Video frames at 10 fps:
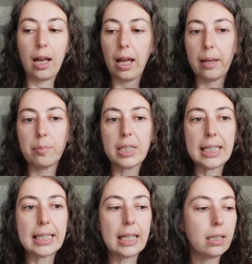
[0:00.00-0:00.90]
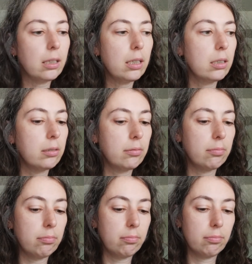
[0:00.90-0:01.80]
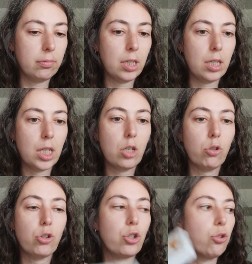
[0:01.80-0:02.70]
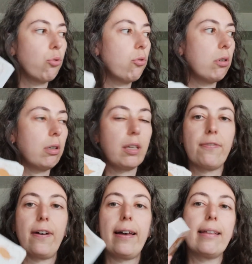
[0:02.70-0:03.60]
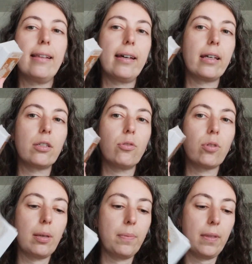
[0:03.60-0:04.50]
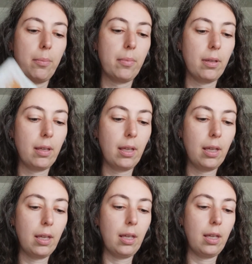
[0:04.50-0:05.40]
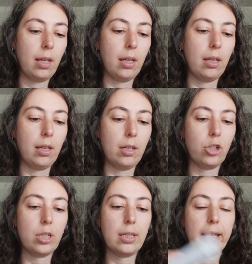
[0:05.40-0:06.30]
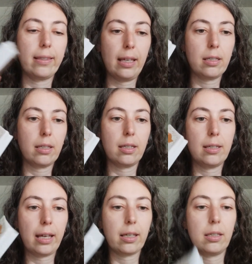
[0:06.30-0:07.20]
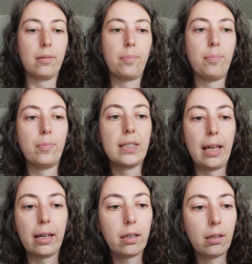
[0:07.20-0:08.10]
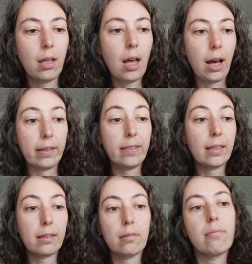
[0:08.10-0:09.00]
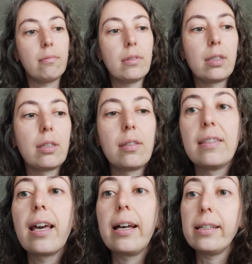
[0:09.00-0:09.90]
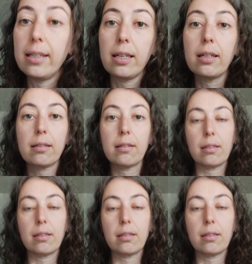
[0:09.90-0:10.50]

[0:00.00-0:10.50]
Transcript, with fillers: I'm still not sure if I like to keep them uh, just like that, a deck in the sack. I think this is the idea.